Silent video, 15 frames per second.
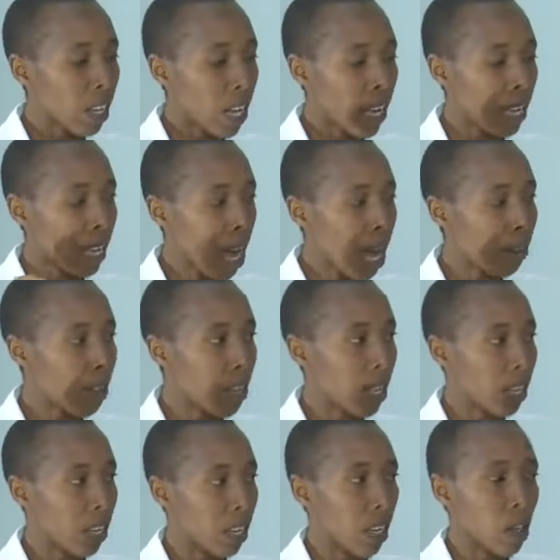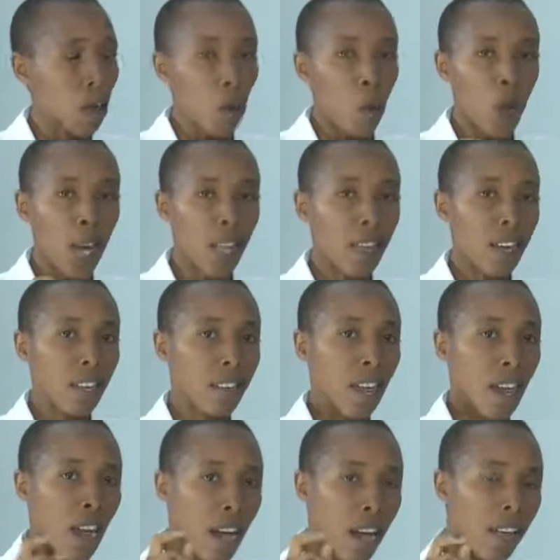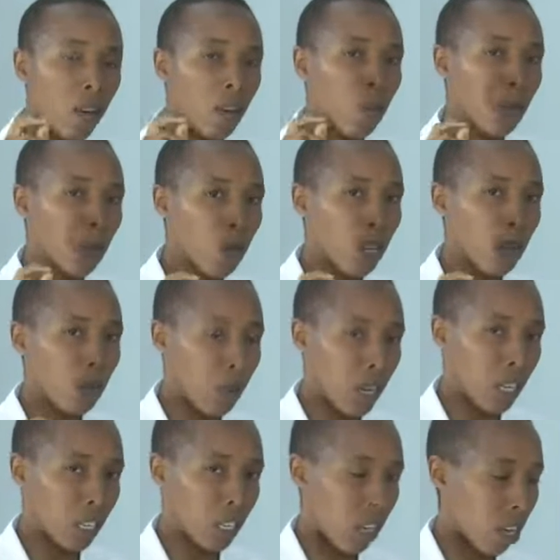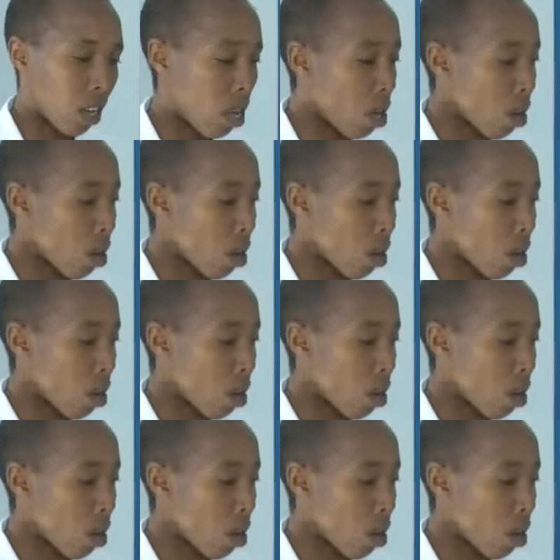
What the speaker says: And I've said, when there is a higher osmotic pressure